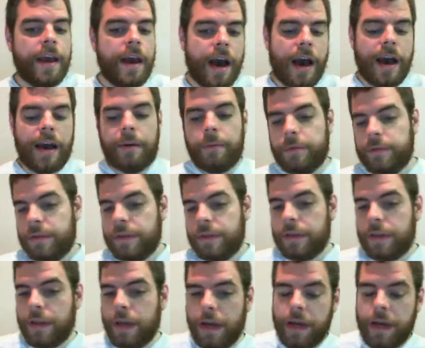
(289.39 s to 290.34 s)
I was the
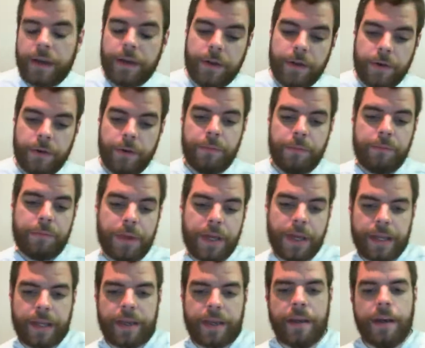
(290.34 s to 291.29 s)
guy who
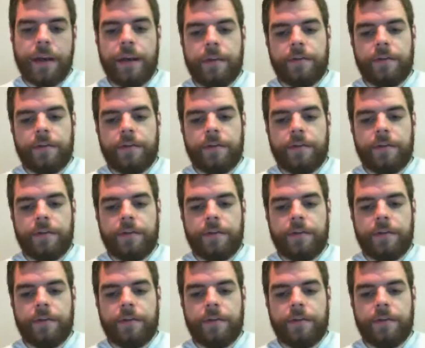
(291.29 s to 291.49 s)
blank.